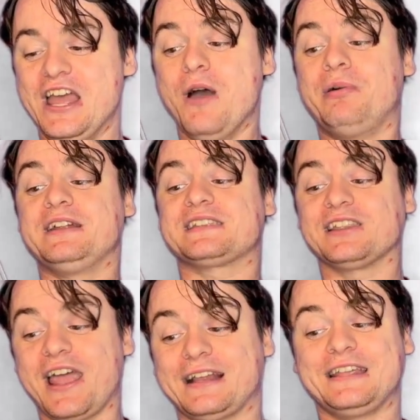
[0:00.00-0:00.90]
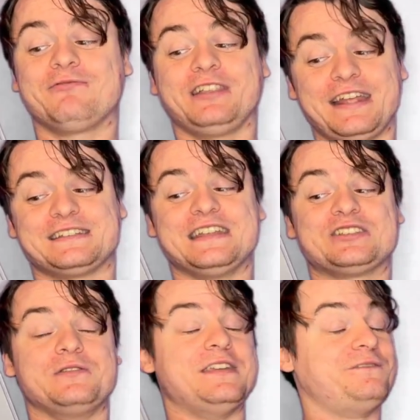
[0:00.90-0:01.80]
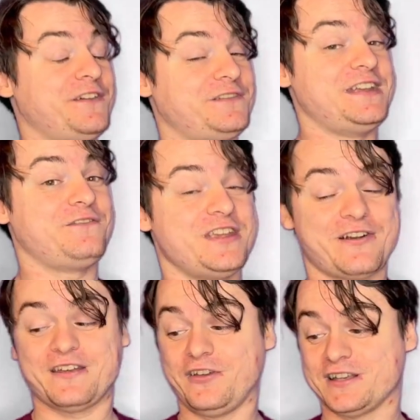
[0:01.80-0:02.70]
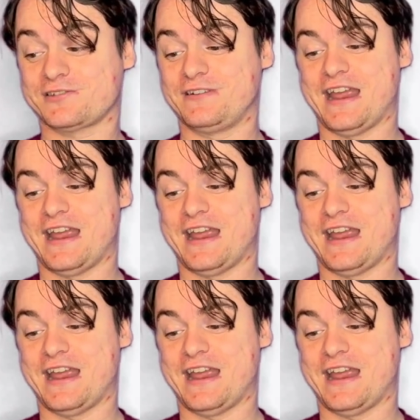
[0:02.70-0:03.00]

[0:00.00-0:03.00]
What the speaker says: but it's likely related to the 15th year anniversary,